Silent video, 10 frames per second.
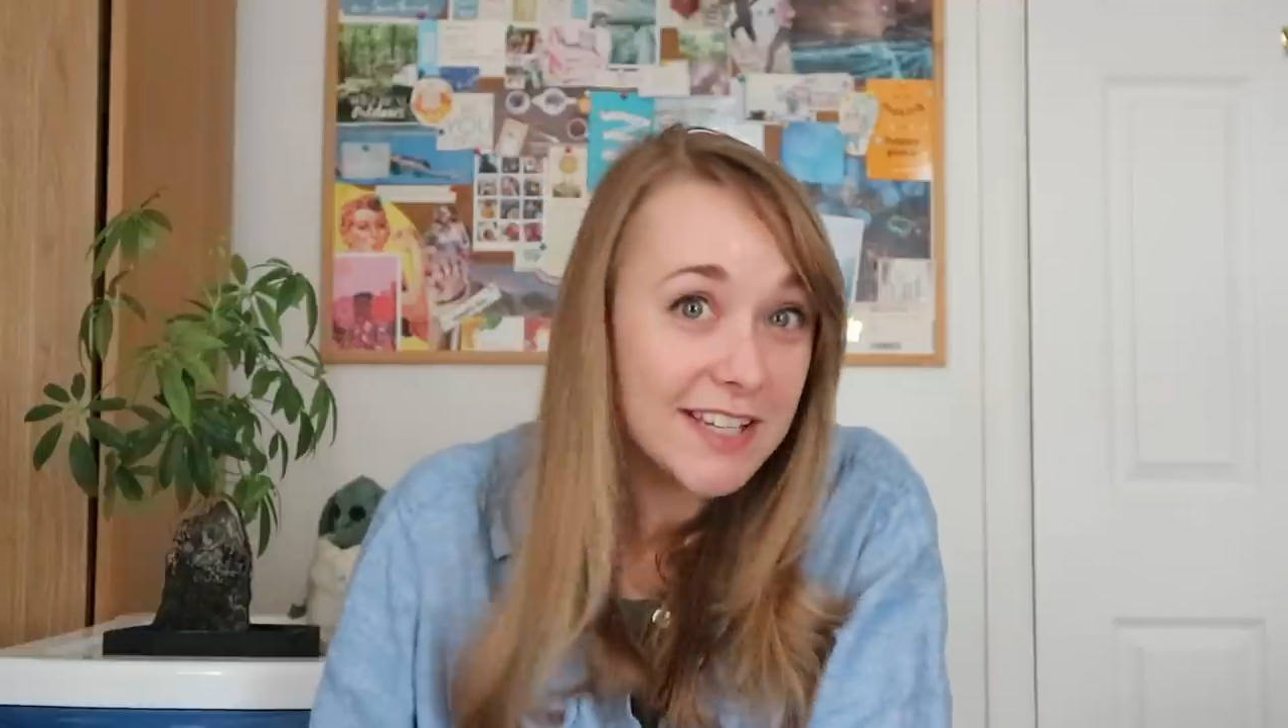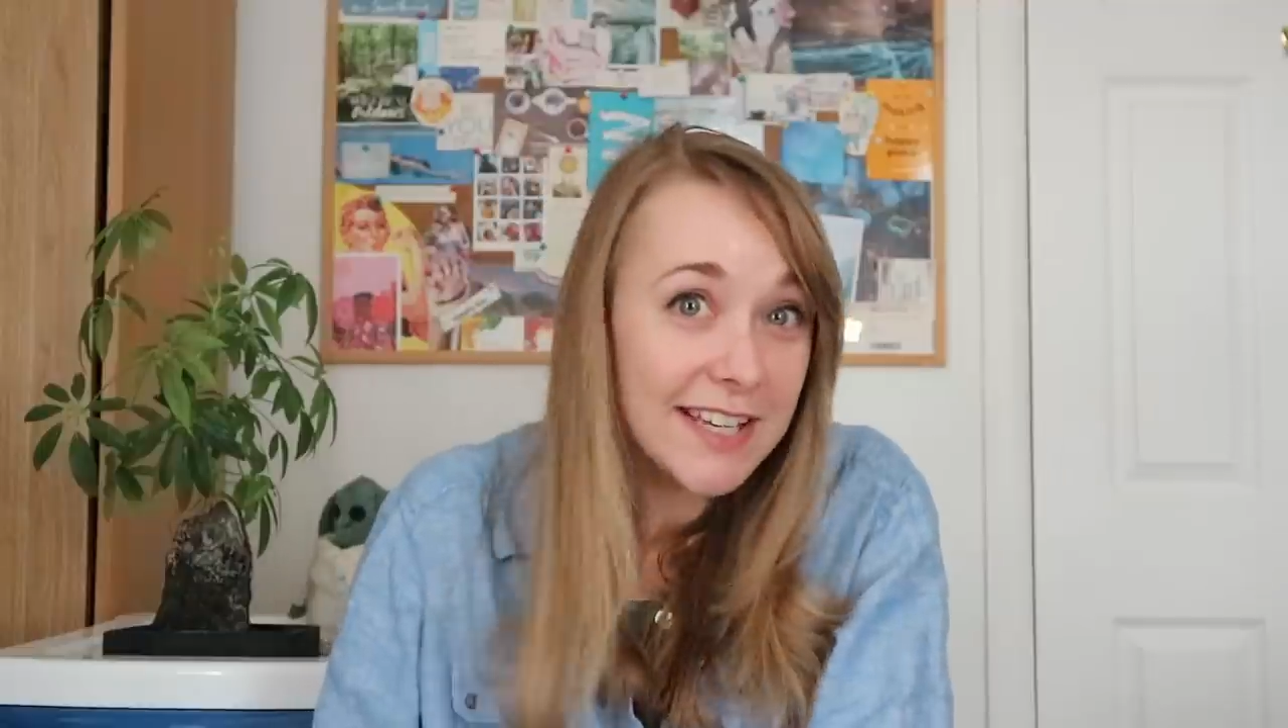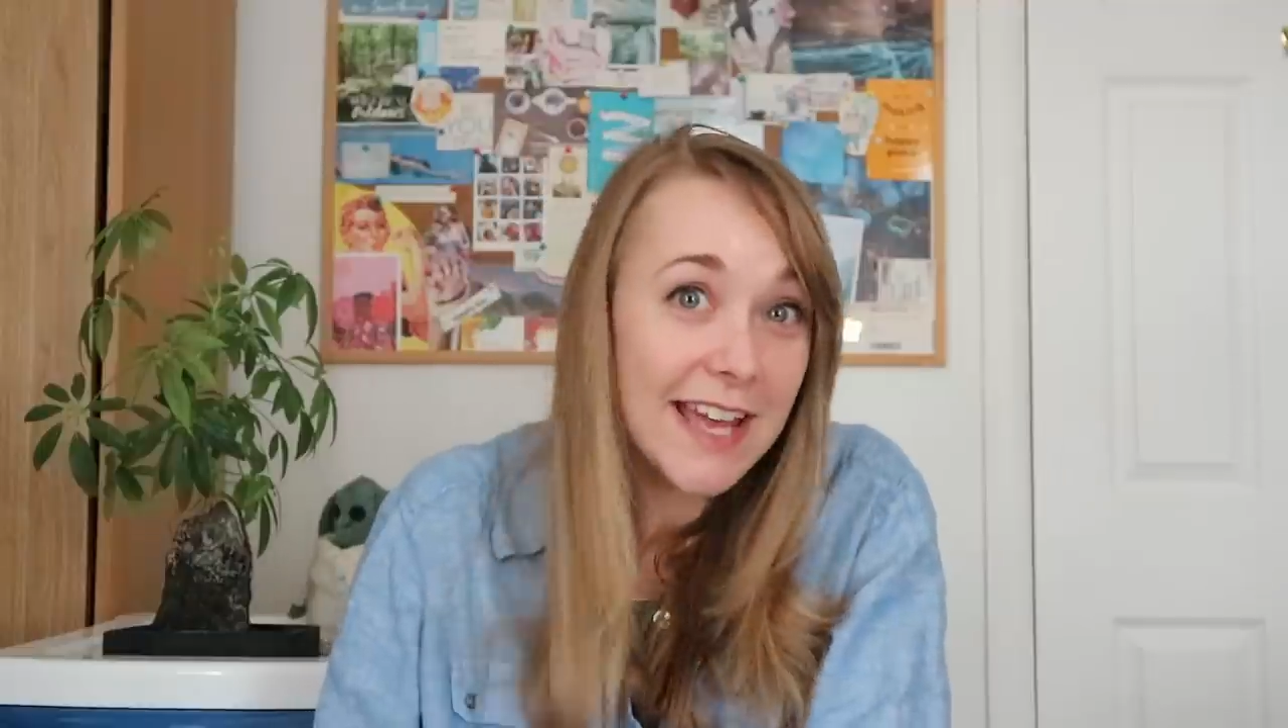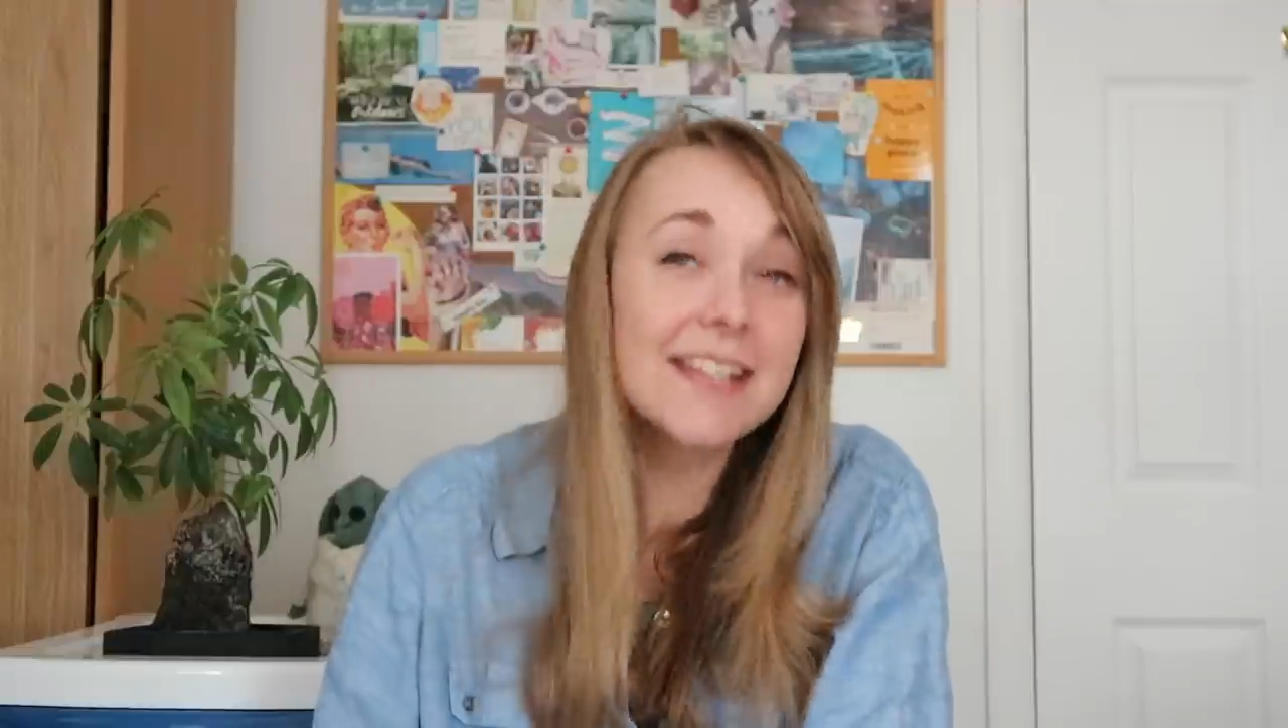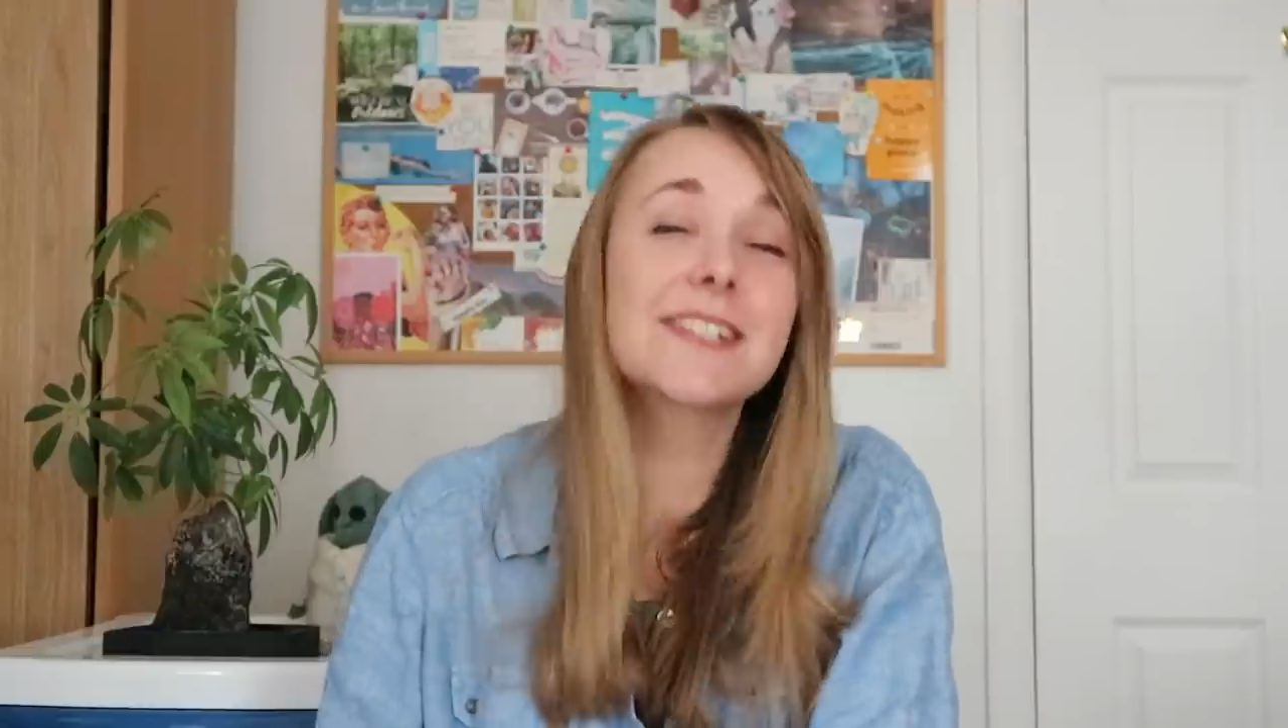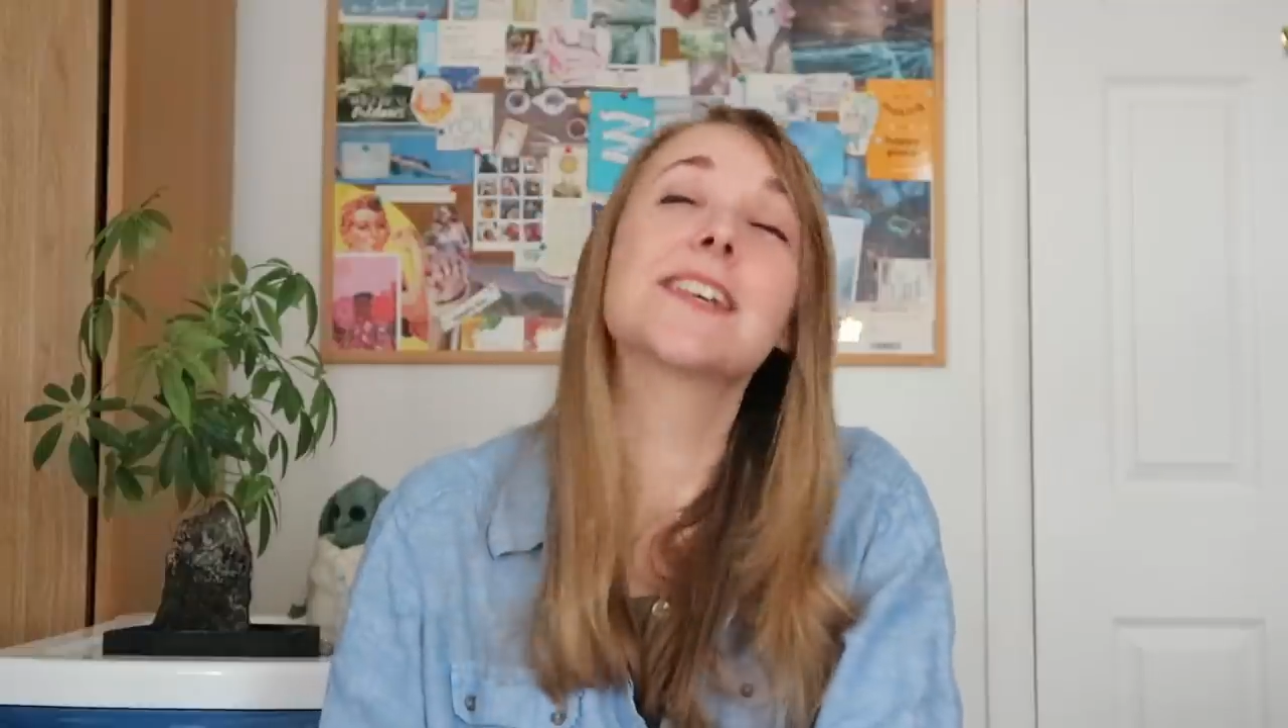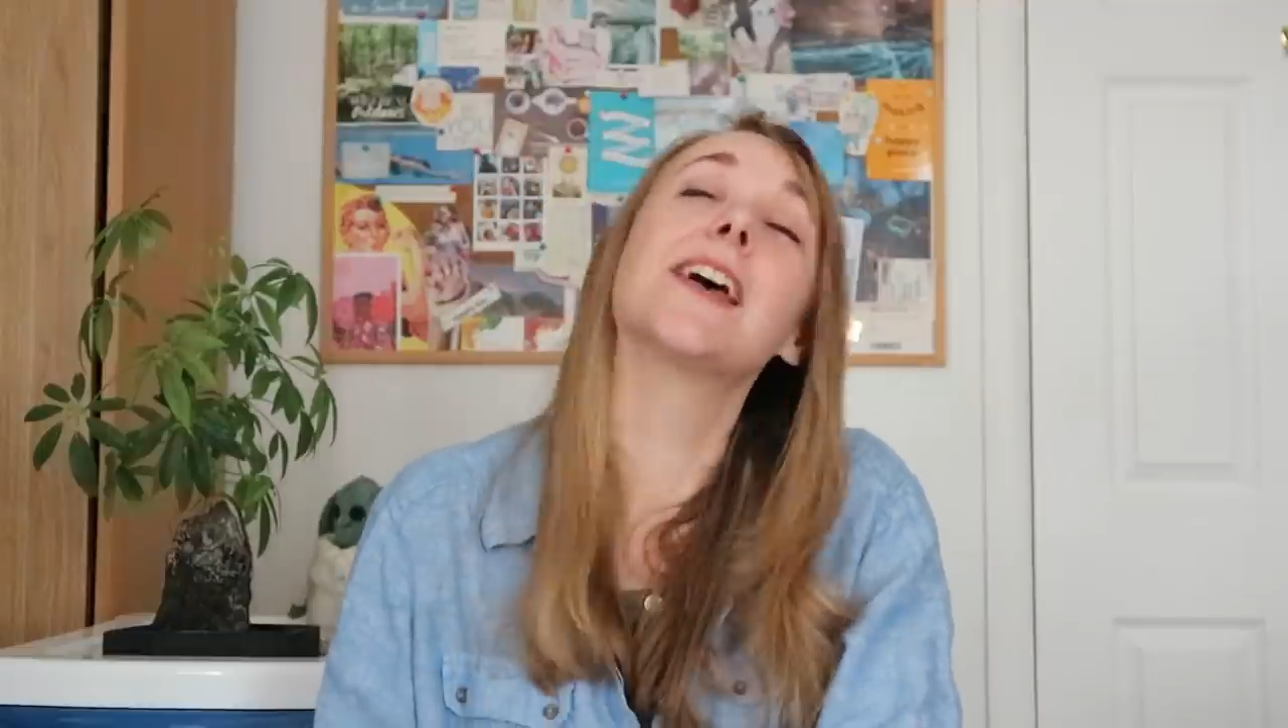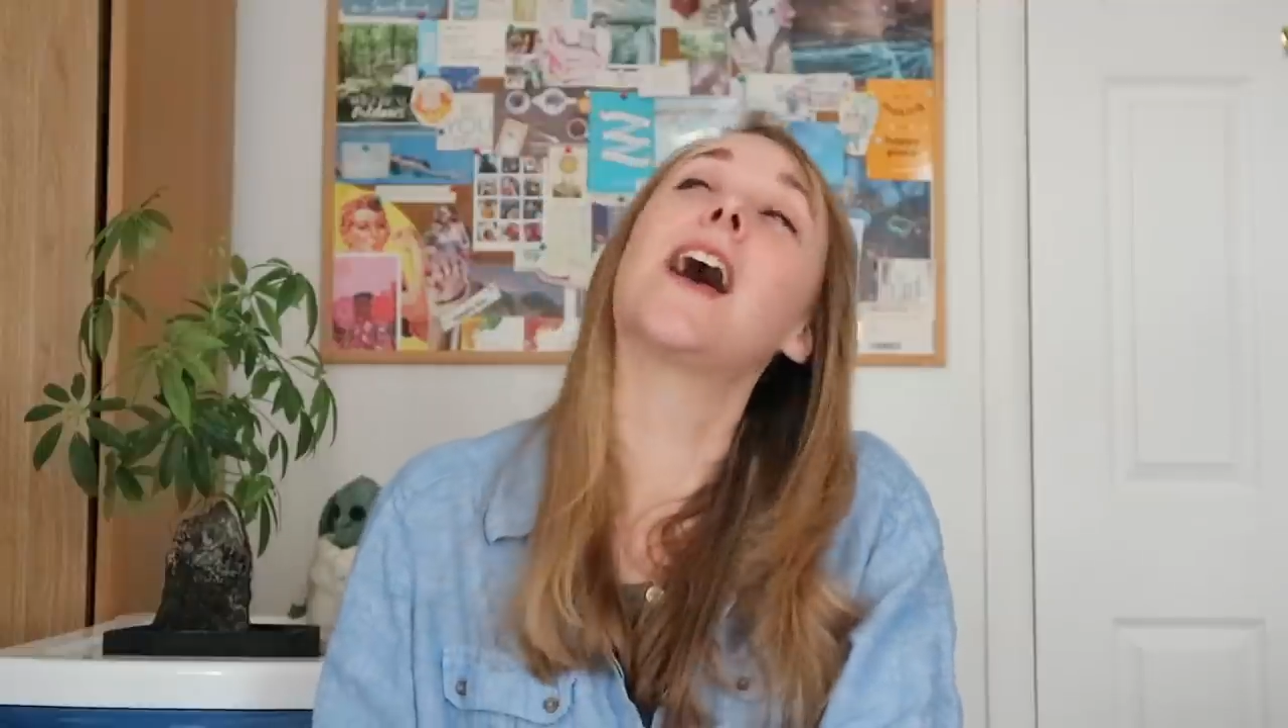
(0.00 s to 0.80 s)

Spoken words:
it yet,